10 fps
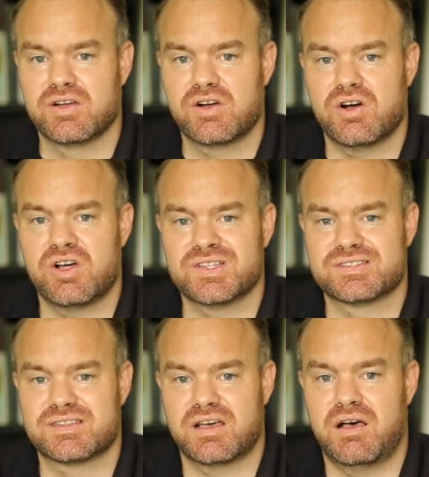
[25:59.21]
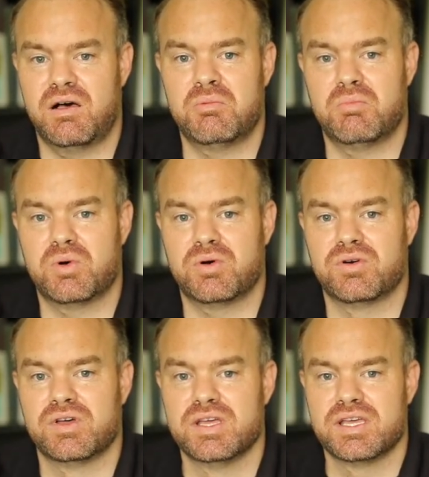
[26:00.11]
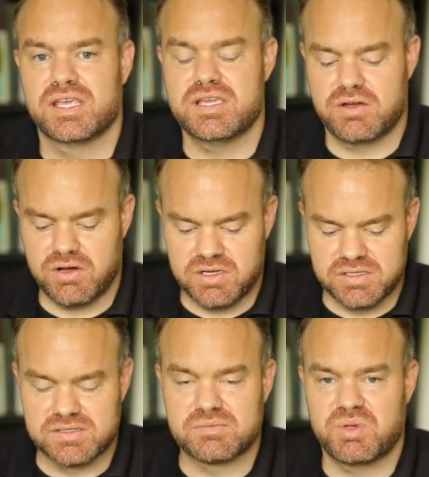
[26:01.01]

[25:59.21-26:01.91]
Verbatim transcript: calls the humble. He calls